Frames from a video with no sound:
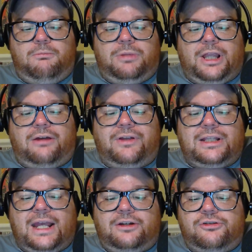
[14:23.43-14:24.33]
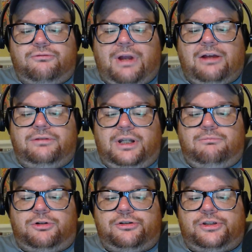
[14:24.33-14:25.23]
Playoff Contenders Round
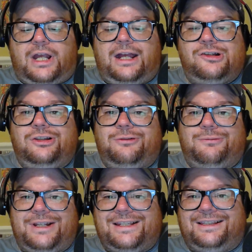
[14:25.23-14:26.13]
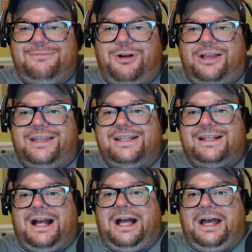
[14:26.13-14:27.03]
Numbers. I actually recently bought this
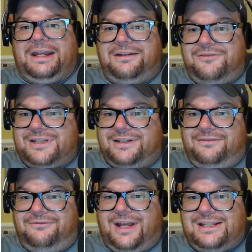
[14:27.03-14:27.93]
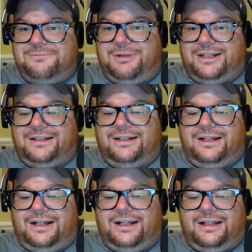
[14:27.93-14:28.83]
kind of as an investment
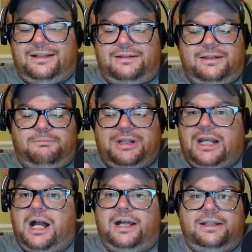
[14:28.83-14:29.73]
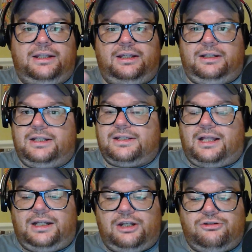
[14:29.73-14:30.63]
beyond the
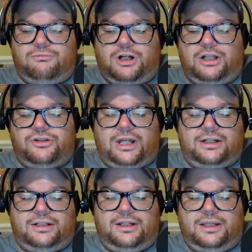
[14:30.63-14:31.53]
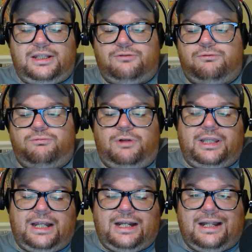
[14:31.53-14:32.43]
consolidation project. This was one
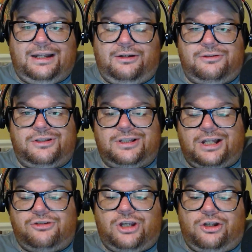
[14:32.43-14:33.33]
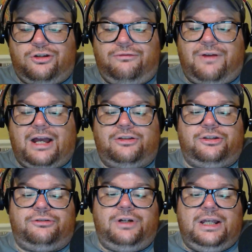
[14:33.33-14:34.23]
that I got at such a good
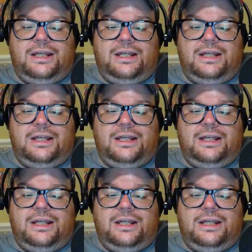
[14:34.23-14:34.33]
value.